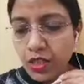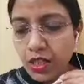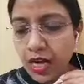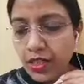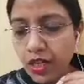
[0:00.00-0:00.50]

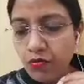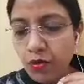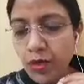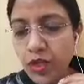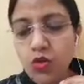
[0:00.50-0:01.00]

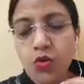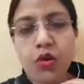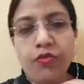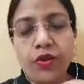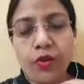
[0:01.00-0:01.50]
information of a
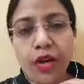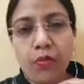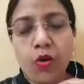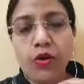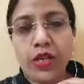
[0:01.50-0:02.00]
crime or
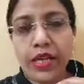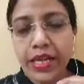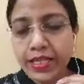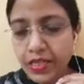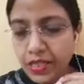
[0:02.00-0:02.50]
an
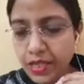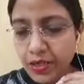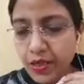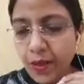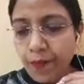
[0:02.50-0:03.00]
incident
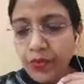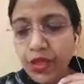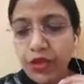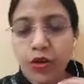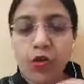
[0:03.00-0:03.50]

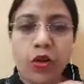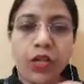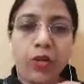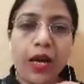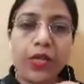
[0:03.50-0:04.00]
recorded by
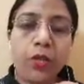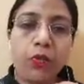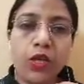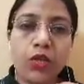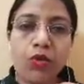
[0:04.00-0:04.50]
the police
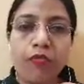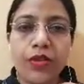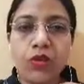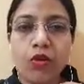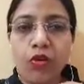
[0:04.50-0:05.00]
officer
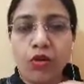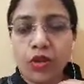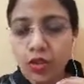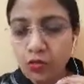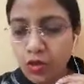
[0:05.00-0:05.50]
on
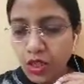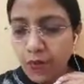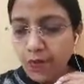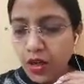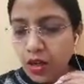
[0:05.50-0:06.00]
duty
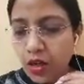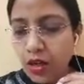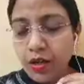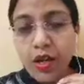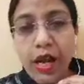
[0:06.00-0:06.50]

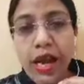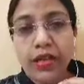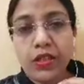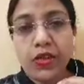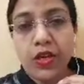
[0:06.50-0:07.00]
at the
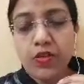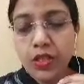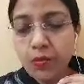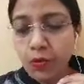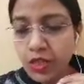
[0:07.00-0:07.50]
nearest
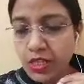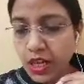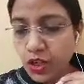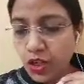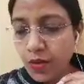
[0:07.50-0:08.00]
police station.
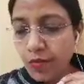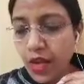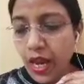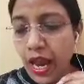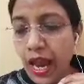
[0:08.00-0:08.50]

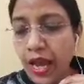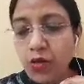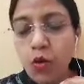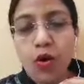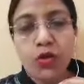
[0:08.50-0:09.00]
And on
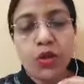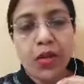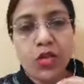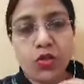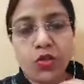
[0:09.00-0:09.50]
the basis
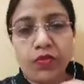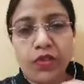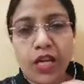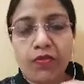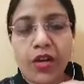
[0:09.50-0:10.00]
of the
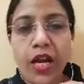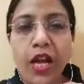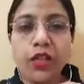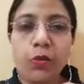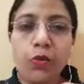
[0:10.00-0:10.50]
FIR, the
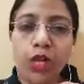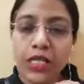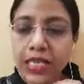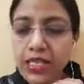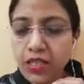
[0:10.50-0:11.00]
police, they
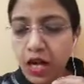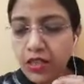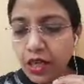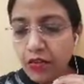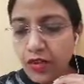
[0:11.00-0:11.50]
start the
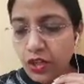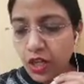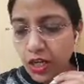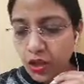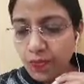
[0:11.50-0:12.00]
investigation.
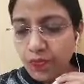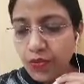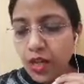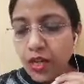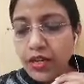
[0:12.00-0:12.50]

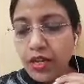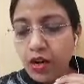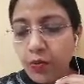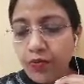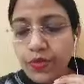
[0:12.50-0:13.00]
Now,
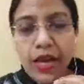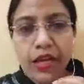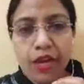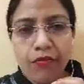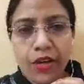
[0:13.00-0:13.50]
an
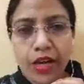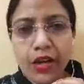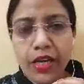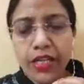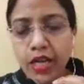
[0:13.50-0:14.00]
FIR, it
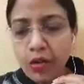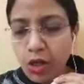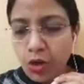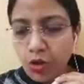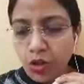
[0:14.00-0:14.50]
can be
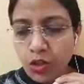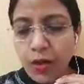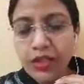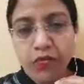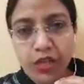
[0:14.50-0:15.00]
launched by the
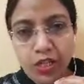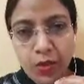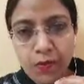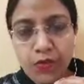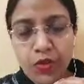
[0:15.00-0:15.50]
victim
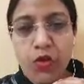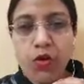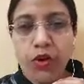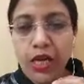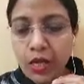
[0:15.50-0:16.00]
or
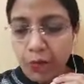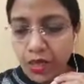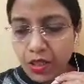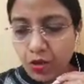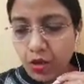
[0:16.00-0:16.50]
any person
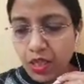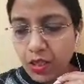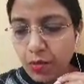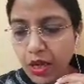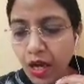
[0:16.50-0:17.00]
on his
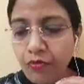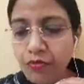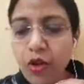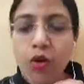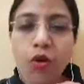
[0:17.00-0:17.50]
behalf,
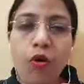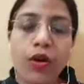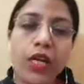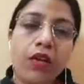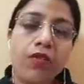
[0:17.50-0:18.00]
or
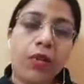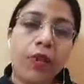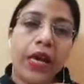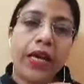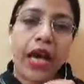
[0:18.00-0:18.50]
even by an
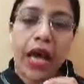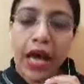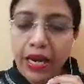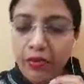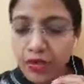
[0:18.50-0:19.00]

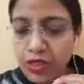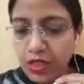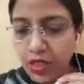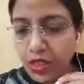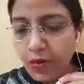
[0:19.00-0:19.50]
eyewitness
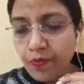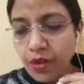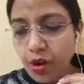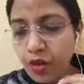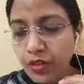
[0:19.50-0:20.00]
of
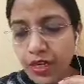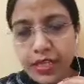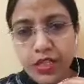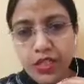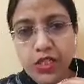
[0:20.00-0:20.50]
the
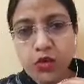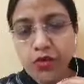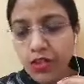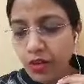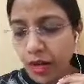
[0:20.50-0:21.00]
incident of the
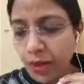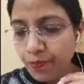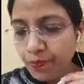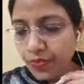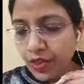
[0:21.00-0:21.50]
crime.
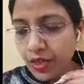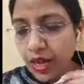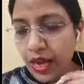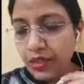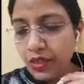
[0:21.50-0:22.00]
And
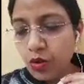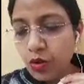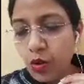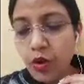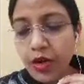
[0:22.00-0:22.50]
the law,
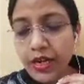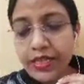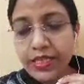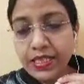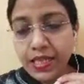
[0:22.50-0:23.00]
it
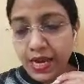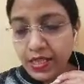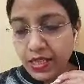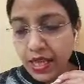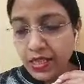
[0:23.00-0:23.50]
says that
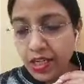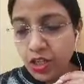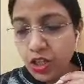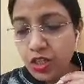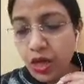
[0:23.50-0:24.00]
it is
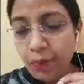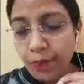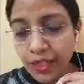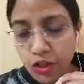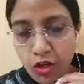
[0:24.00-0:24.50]

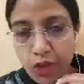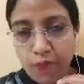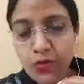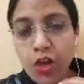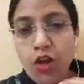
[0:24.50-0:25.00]
compulsory
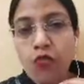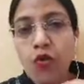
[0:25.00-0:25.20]
for the